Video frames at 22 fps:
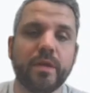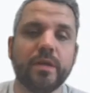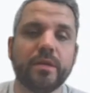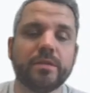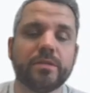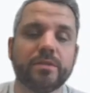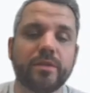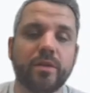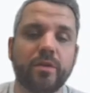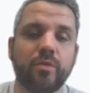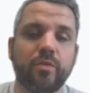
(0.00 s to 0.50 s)

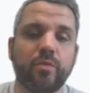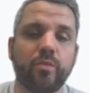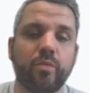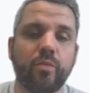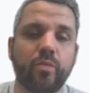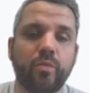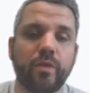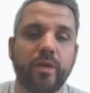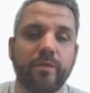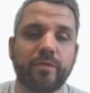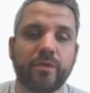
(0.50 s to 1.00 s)
So
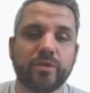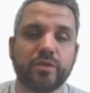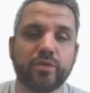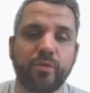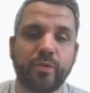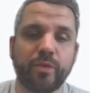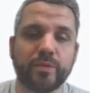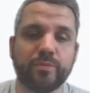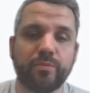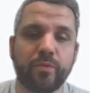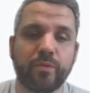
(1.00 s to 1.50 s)
if your
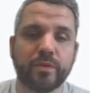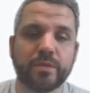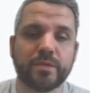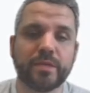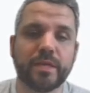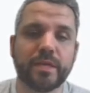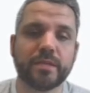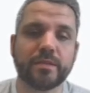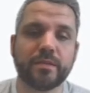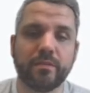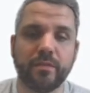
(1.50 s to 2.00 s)
choice board
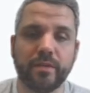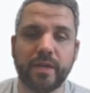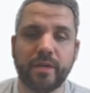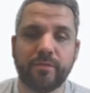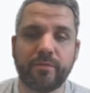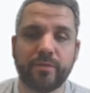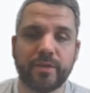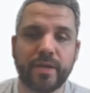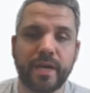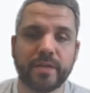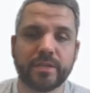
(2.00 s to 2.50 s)
says link
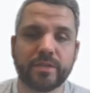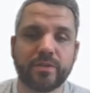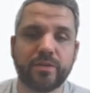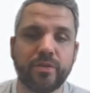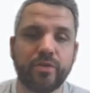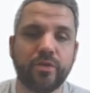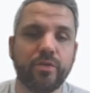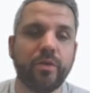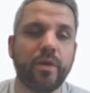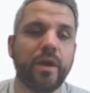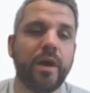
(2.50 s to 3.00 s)
for task
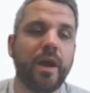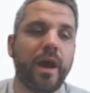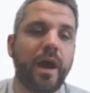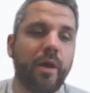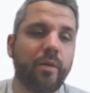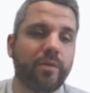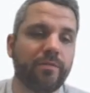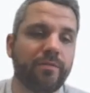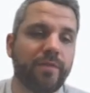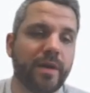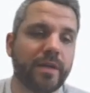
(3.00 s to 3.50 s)
2, I
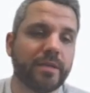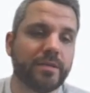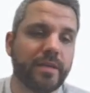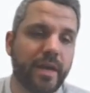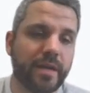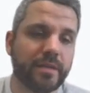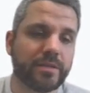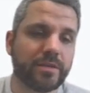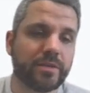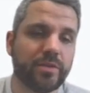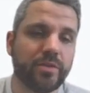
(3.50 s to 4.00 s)
want to find
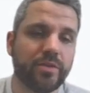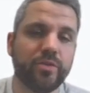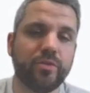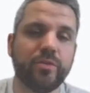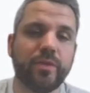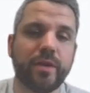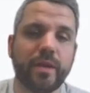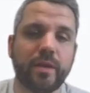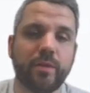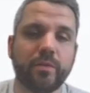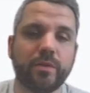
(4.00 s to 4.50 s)
task 2
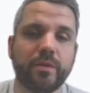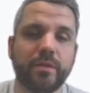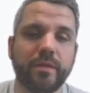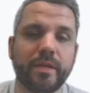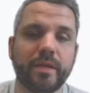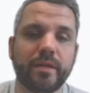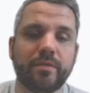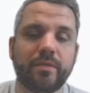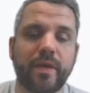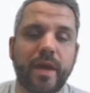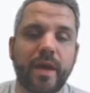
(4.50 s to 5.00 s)
and I want to
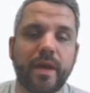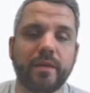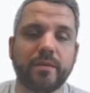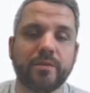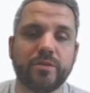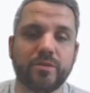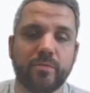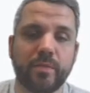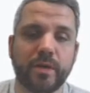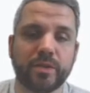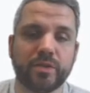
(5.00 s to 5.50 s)
link that
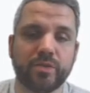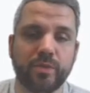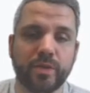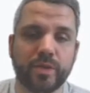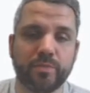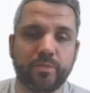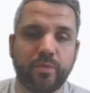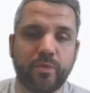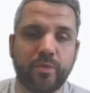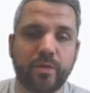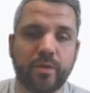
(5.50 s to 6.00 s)
to my choice
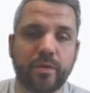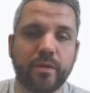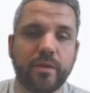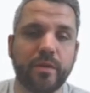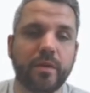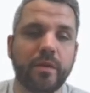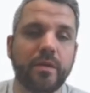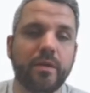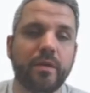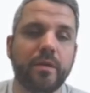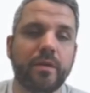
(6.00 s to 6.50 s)
board
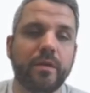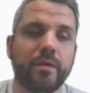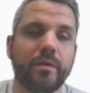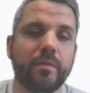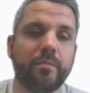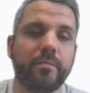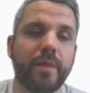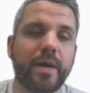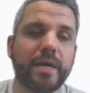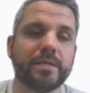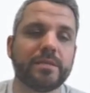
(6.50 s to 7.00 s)

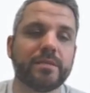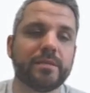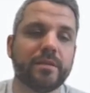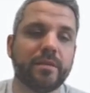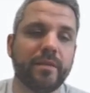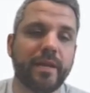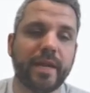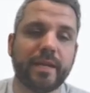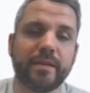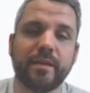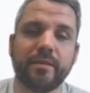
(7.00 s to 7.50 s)
by
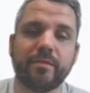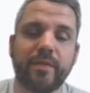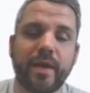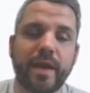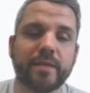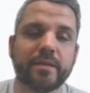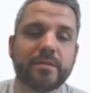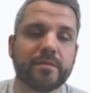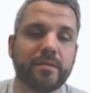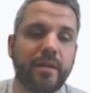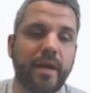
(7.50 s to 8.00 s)
selecting
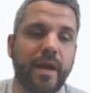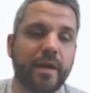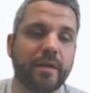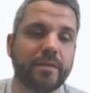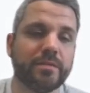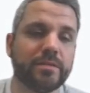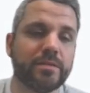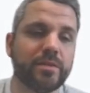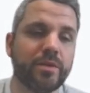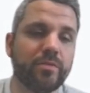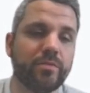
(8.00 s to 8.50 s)
that slide.
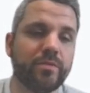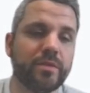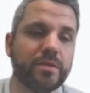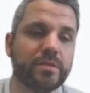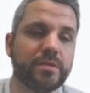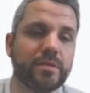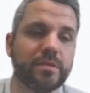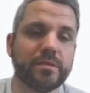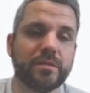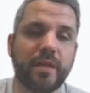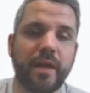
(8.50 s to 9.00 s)
So this
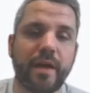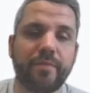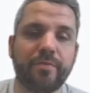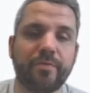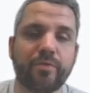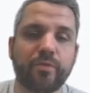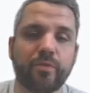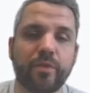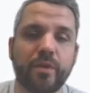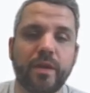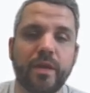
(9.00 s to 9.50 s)
is slide
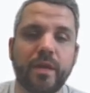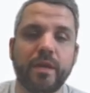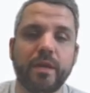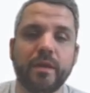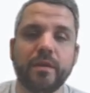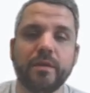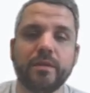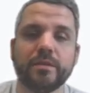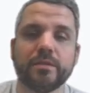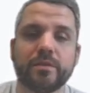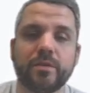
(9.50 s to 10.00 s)
3.
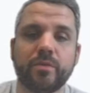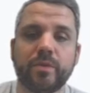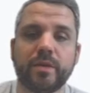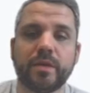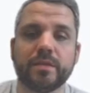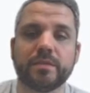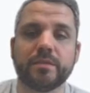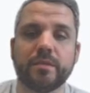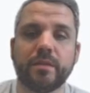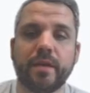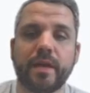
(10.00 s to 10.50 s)
So when I
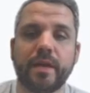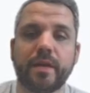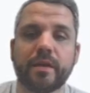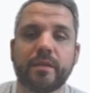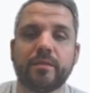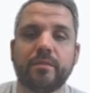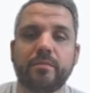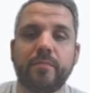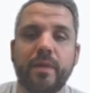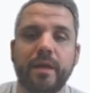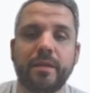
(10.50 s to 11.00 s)
select
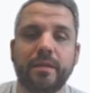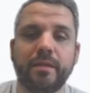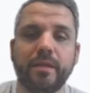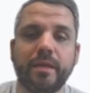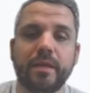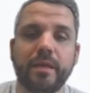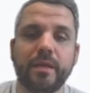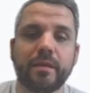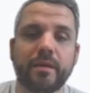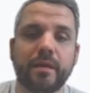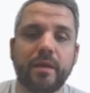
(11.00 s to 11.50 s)
my
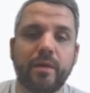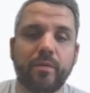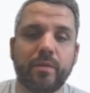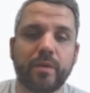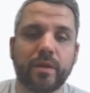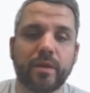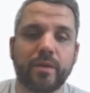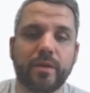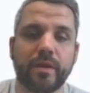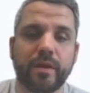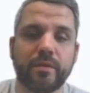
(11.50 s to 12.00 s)
link, I want to
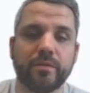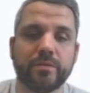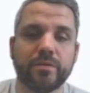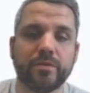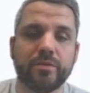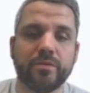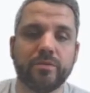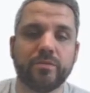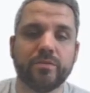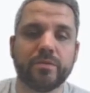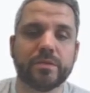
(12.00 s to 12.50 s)
go down
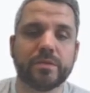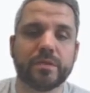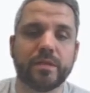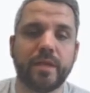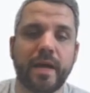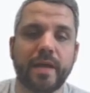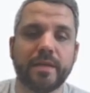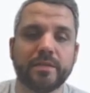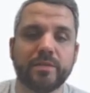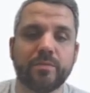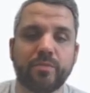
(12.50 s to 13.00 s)
to
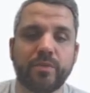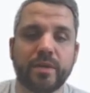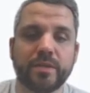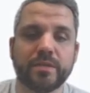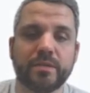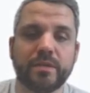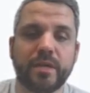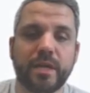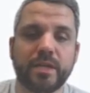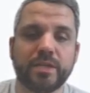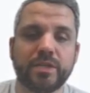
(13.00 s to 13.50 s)
slides in
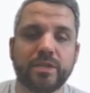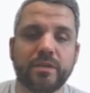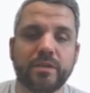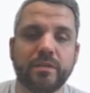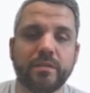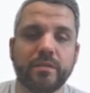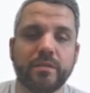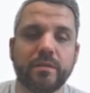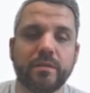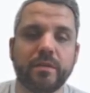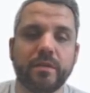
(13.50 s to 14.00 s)
presentation,
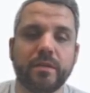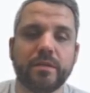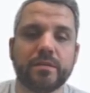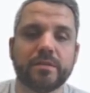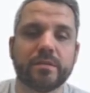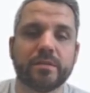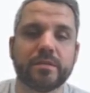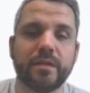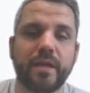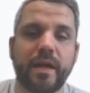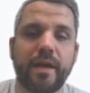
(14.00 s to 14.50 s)

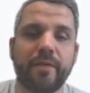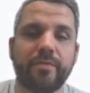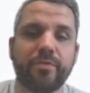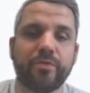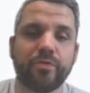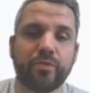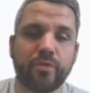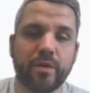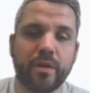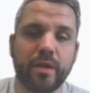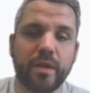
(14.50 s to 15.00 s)
slide
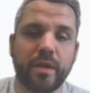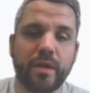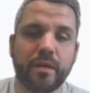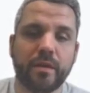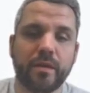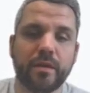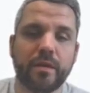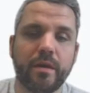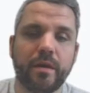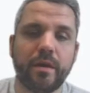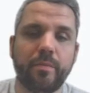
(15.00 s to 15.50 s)
3,
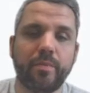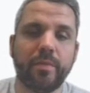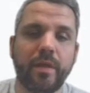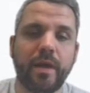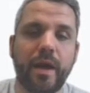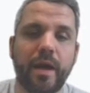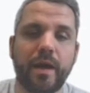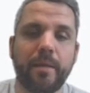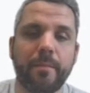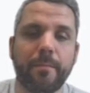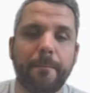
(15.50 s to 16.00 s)

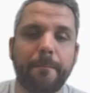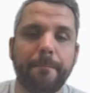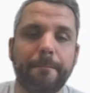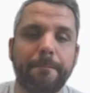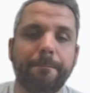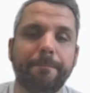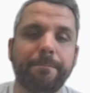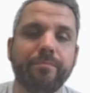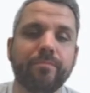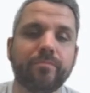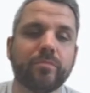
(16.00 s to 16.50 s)
apply.
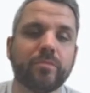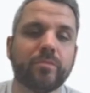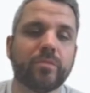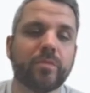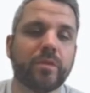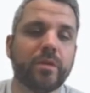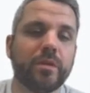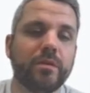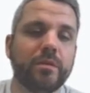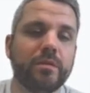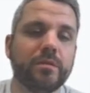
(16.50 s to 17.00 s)

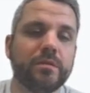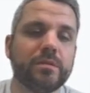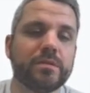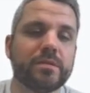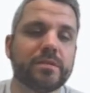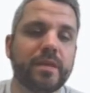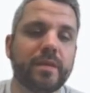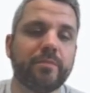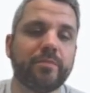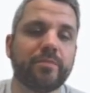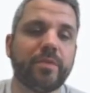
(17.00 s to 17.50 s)

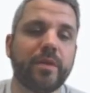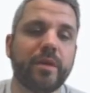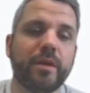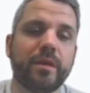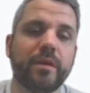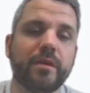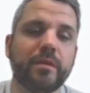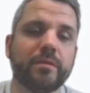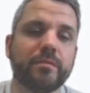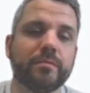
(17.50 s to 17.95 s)
Same thing.